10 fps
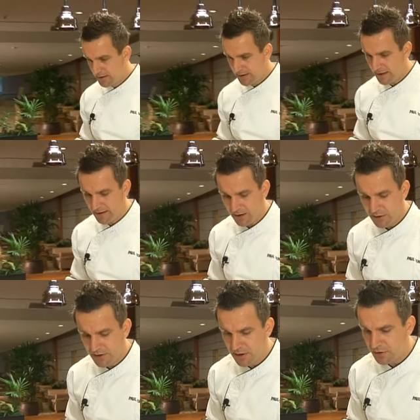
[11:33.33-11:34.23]
Okay, I'll
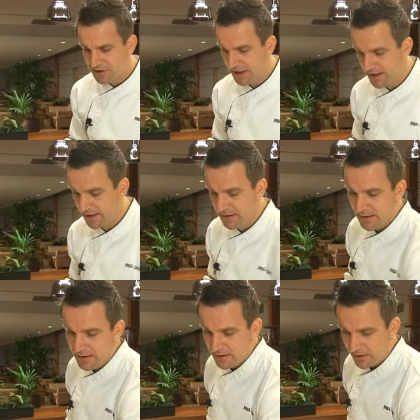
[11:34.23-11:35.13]
do the gold study.
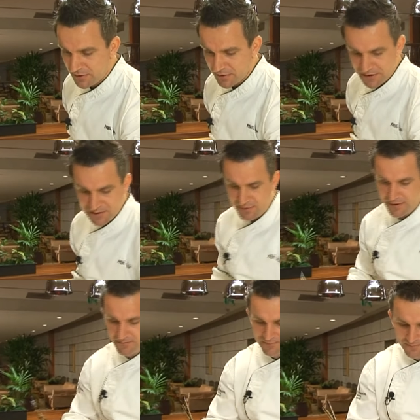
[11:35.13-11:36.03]
I'll do this one.